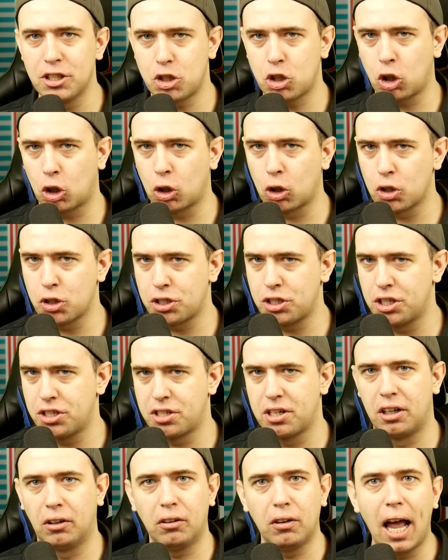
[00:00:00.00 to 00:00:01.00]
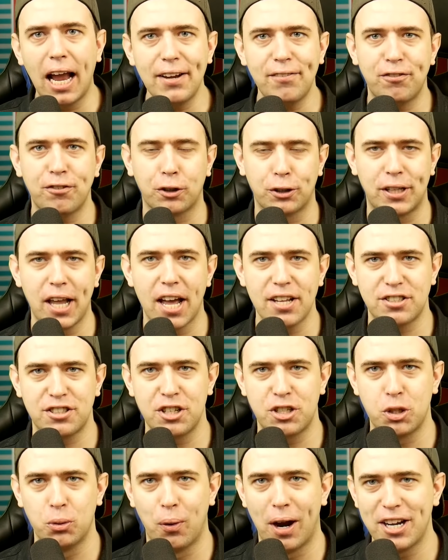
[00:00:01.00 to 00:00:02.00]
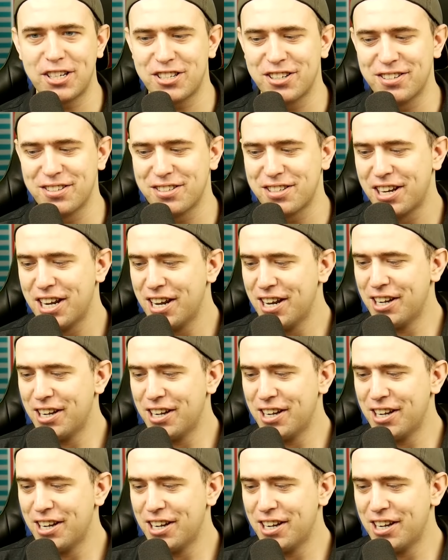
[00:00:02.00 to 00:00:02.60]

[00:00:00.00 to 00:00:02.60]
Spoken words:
curses and a life or death situations